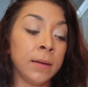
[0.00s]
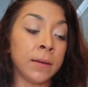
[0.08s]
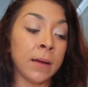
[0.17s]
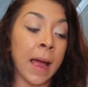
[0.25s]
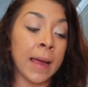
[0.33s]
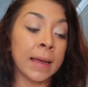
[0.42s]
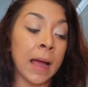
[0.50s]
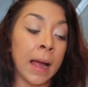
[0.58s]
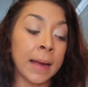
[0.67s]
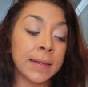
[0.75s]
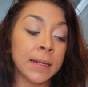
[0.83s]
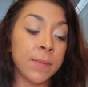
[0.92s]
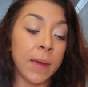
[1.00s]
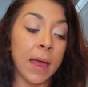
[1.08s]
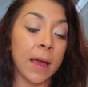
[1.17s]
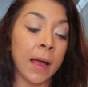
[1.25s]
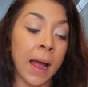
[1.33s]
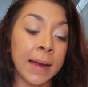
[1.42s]
I kind
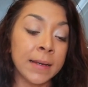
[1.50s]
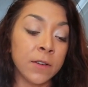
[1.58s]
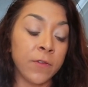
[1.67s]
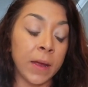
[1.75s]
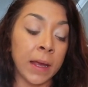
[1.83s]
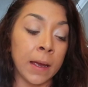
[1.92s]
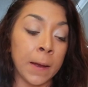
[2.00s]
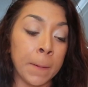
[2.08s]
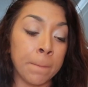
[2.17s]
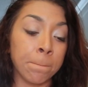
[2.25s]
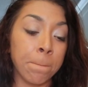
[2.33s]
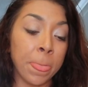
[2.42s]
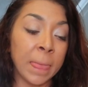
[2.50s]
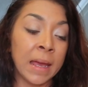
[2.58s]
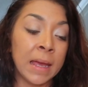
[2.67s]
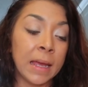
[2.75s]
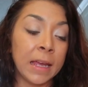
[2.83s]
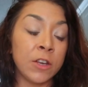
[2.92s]
of, kind of am
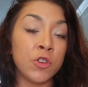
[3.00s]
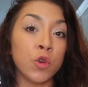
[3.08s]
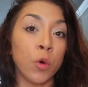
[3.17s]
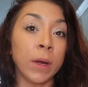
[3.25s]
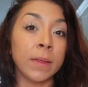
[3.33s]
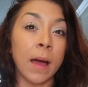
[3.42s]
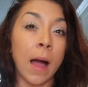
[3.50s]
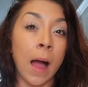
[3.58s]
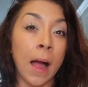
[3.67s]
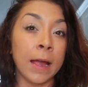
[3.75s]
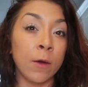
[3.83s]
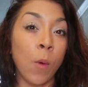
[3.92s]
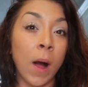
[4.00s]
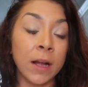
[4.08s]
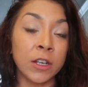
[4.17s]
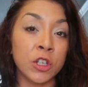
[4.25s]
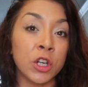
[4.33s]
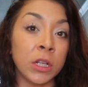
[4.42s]
enjoying the
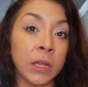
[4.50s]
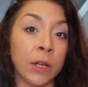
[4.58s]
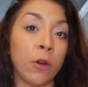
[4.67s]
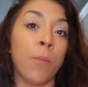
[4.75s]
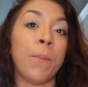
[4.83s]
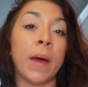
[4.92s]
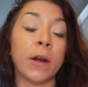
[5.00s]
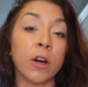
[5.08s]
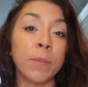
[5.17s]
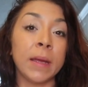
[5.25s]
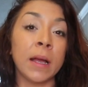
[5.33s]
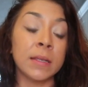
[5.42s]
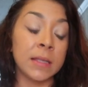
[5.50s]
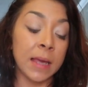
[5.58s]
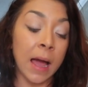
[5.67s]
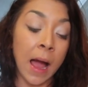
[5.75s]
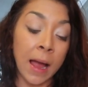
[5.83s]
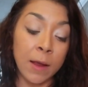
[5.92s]
iWatch a little better because
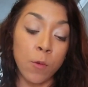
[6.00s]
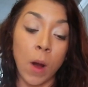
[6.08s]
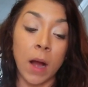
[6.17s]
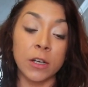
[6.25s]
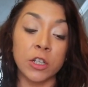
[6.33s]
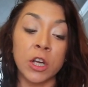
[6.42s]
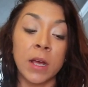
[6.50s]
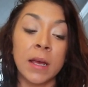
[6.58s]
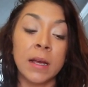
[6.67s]
the iWatch